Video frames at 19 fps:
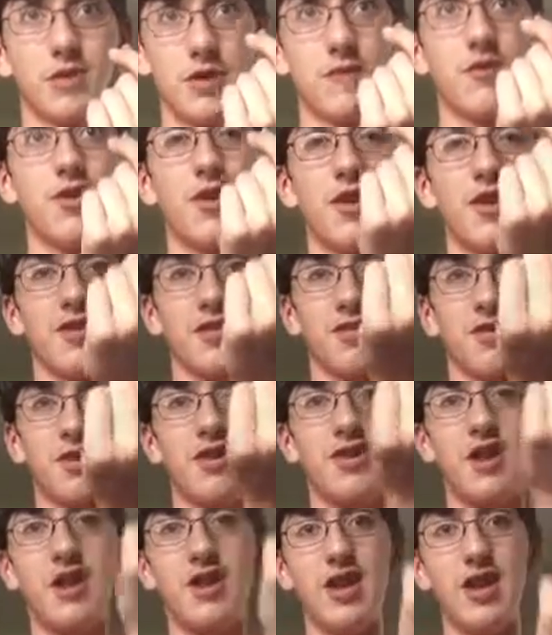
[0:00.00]
give her this.
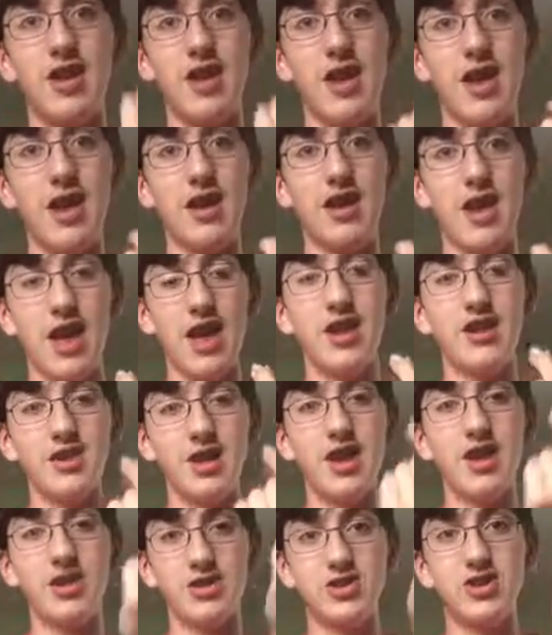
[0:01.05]
And, and, and, and,
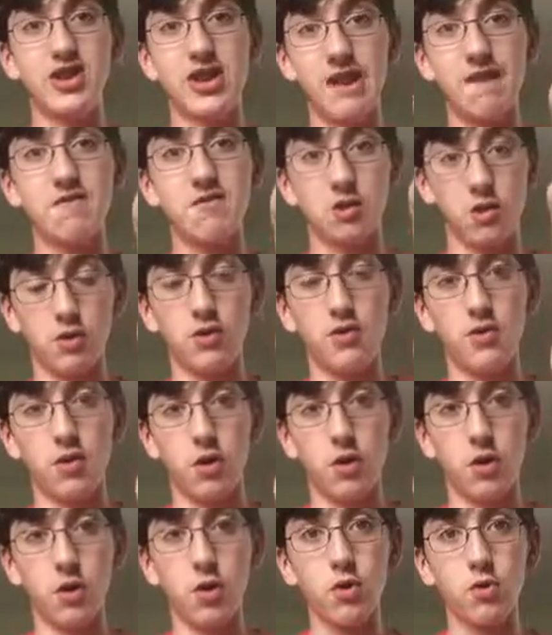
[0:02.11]
and she gives her,
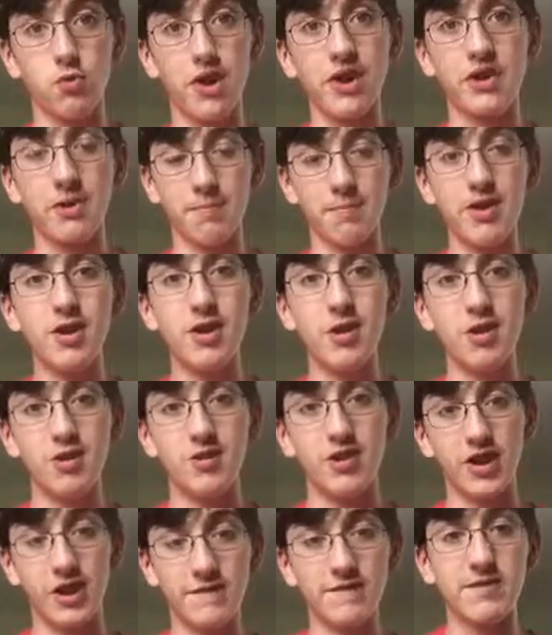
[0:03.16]
her old ring to Peter
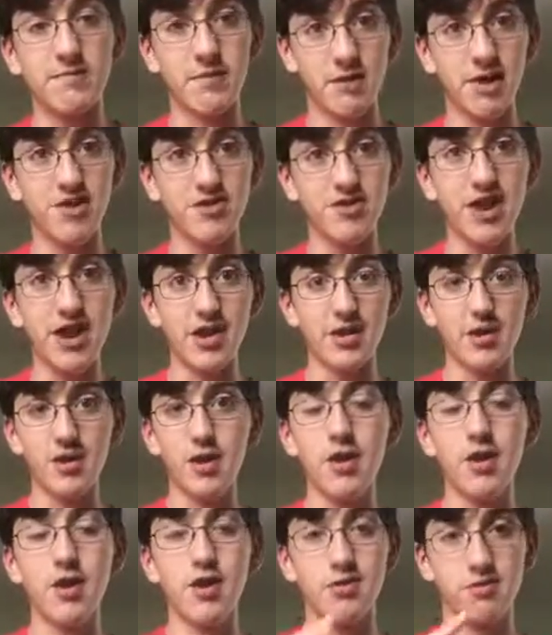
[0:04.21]
to give to Mary Jane.
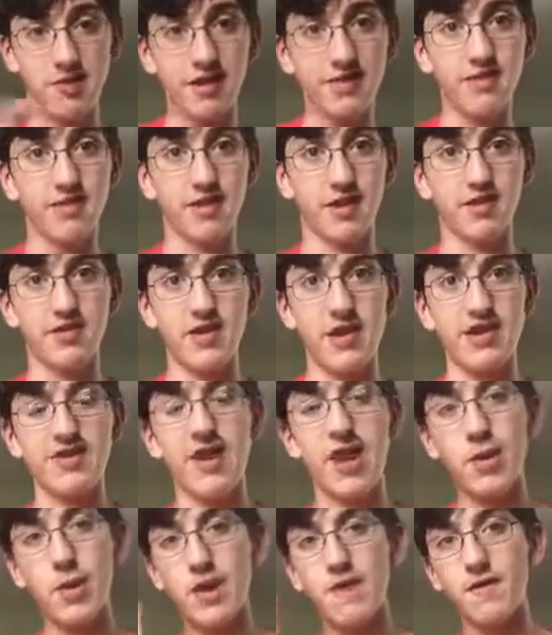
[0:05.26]
So that's a success.
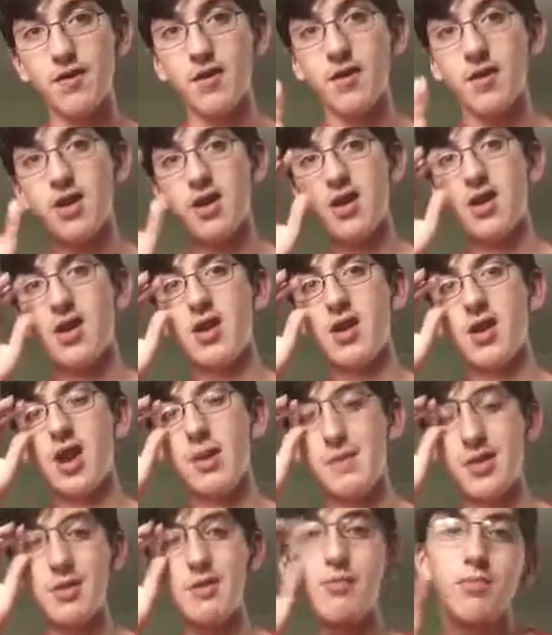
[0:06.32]
However,
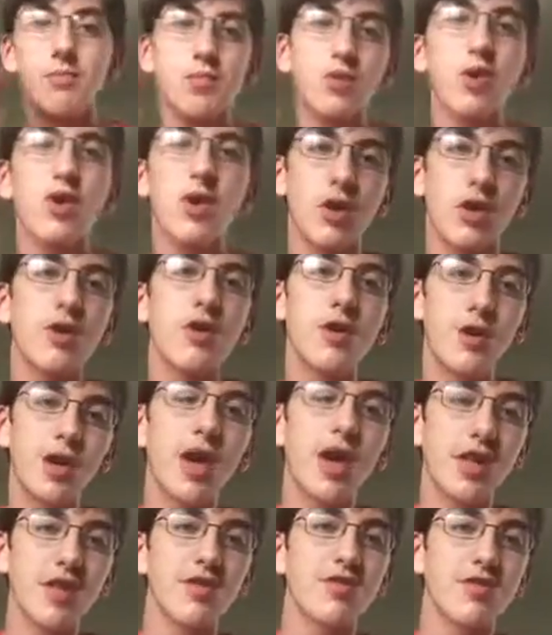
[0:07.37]
I mean,
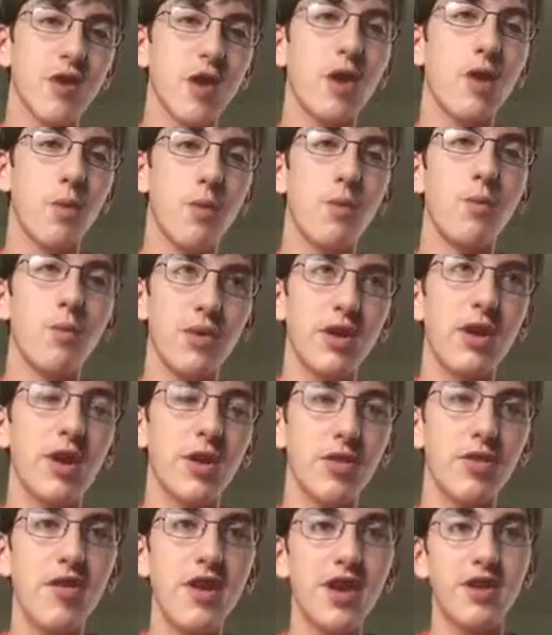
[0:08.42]
as so we
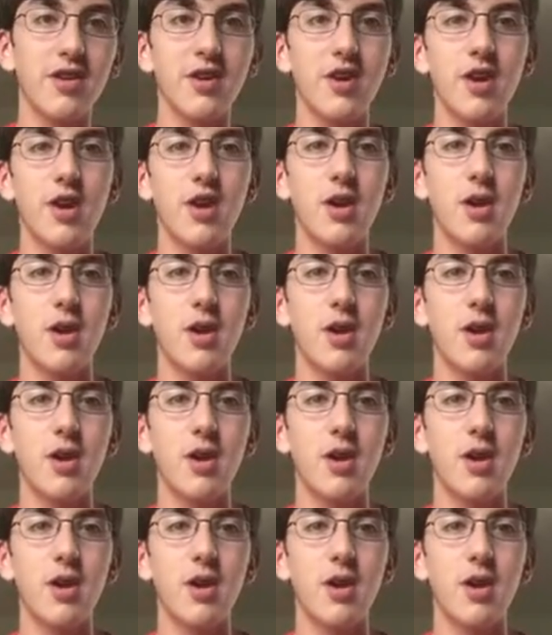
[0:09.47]
all think.